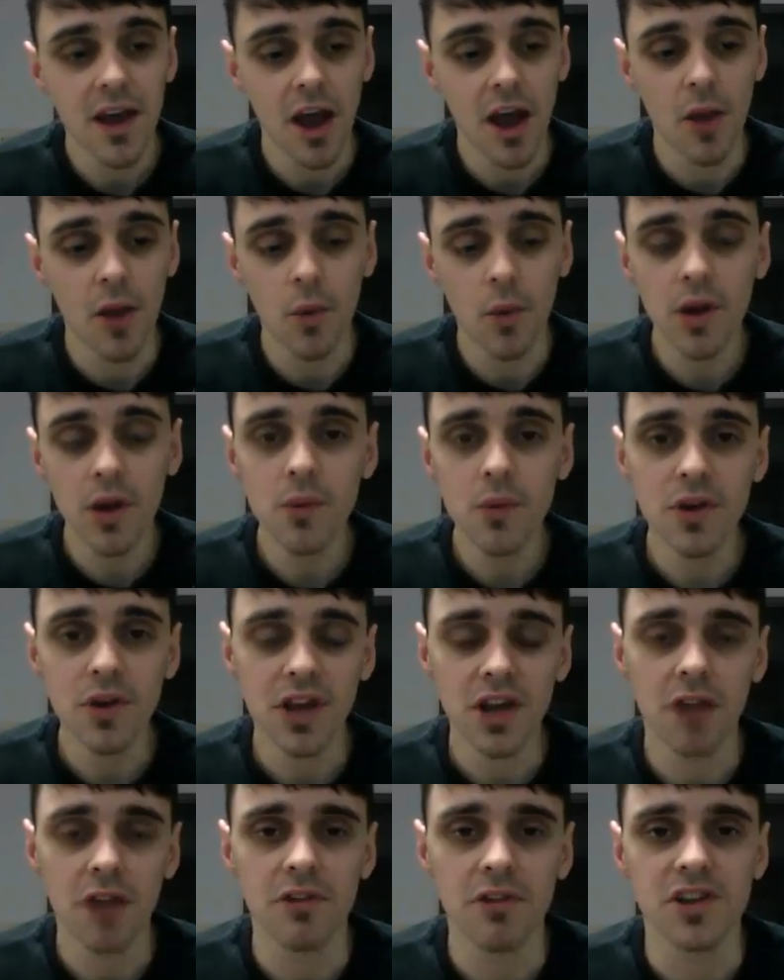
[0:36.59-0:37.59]
what I want
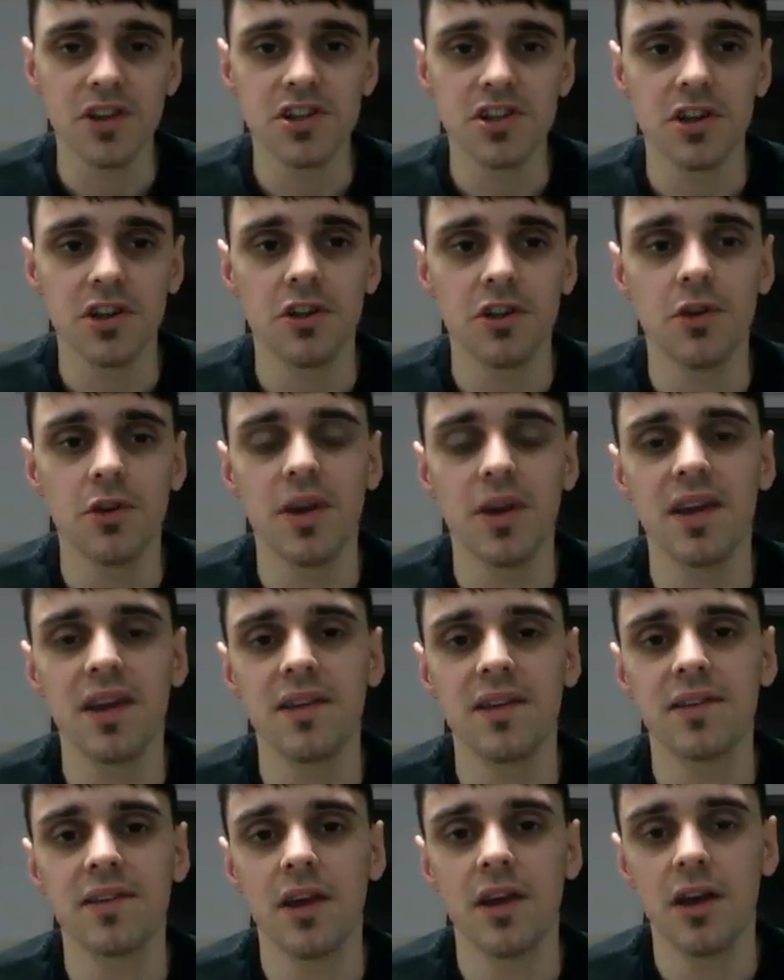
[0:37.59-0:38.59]
to currently show you
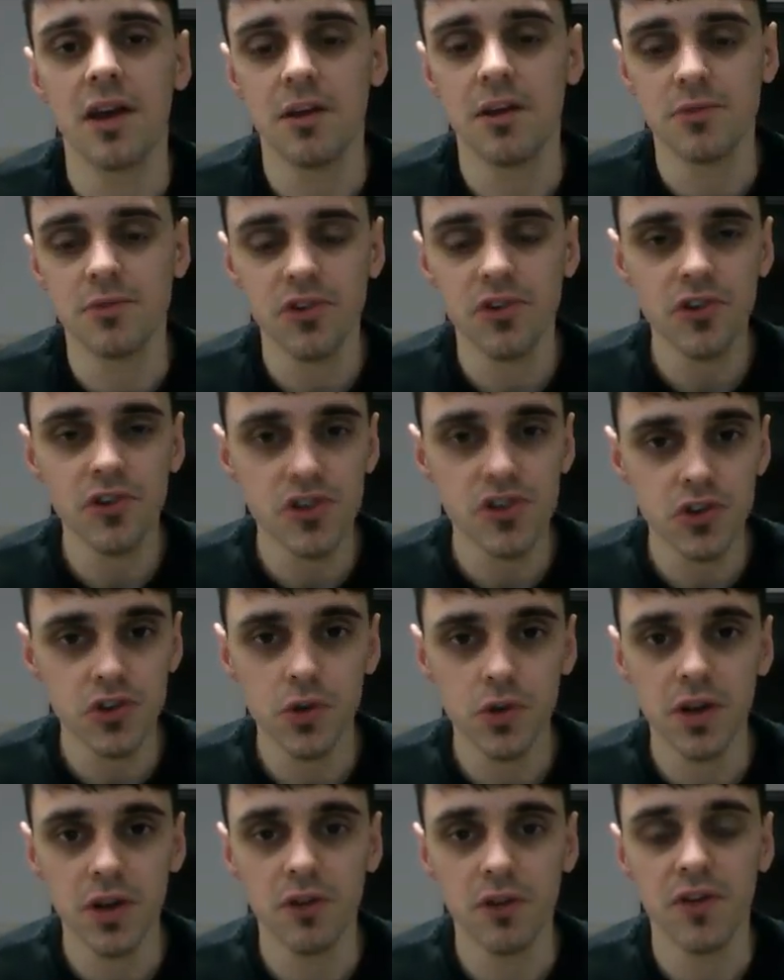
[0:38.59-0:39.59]
is just a
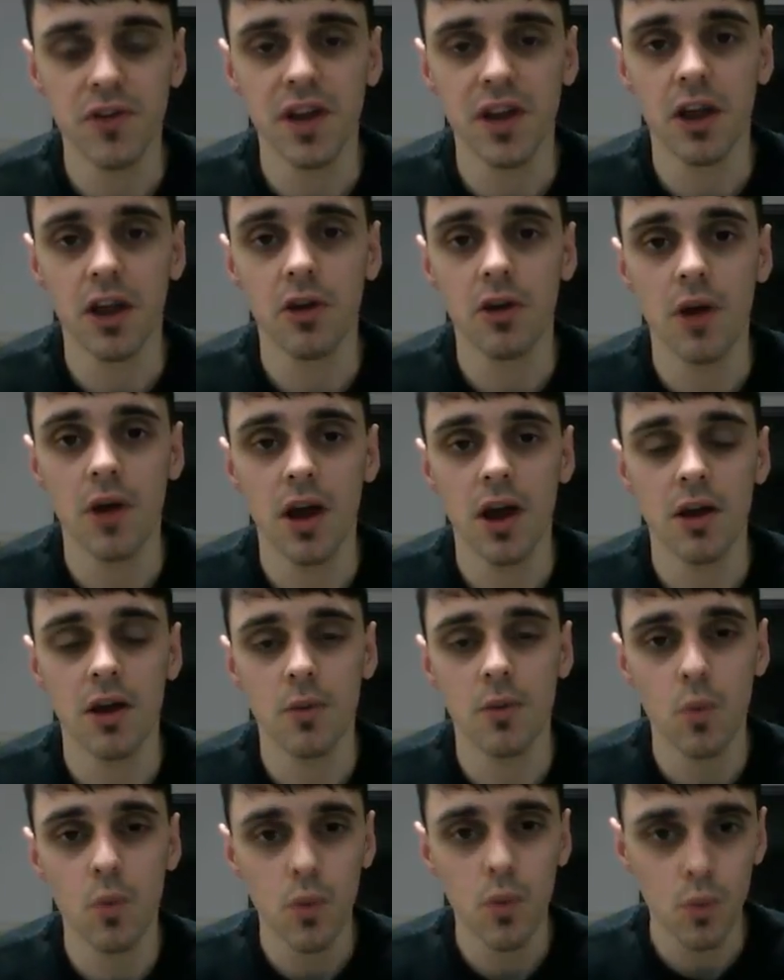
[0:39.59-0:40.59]
short little video
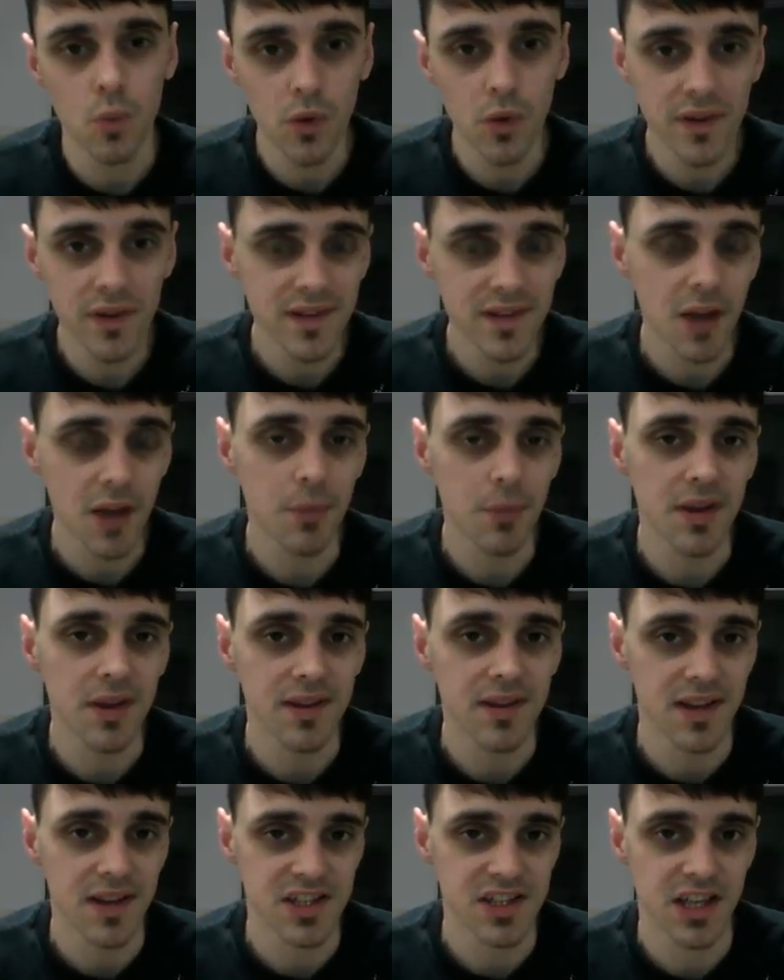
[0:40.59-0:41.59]
of what this
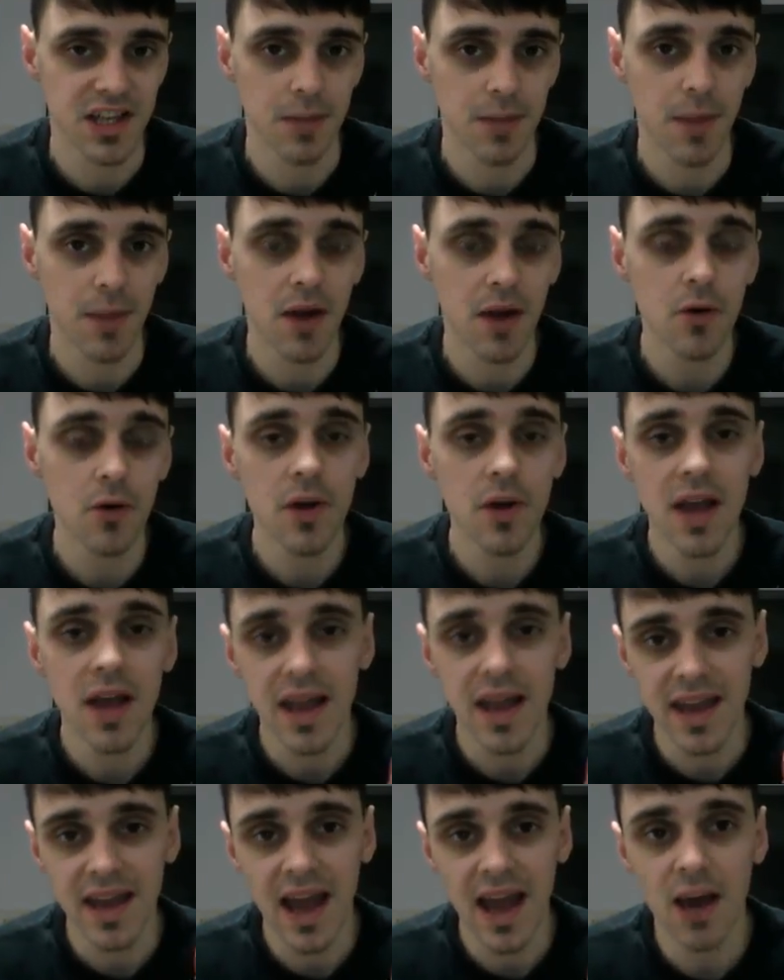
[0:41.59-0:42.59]
company is actually about
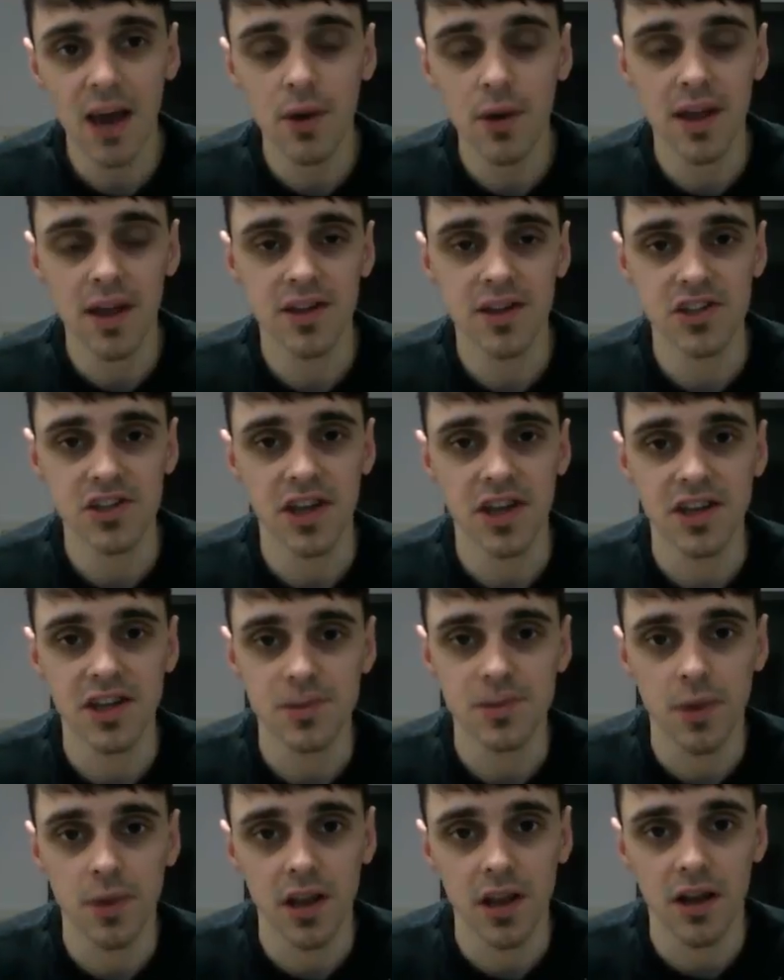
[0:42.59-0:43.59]
and how it has changed my